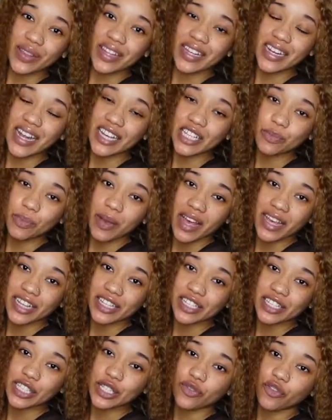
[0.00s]
the next
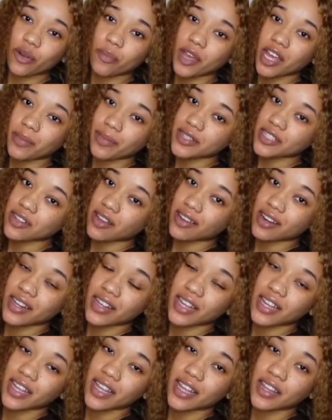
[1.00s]
package is from Amazon
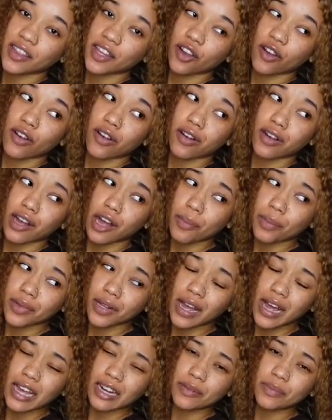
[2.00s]
again. There are a couple
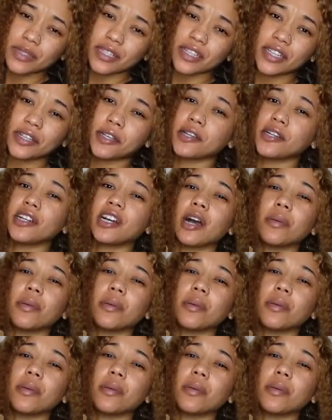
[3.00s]
of items in here.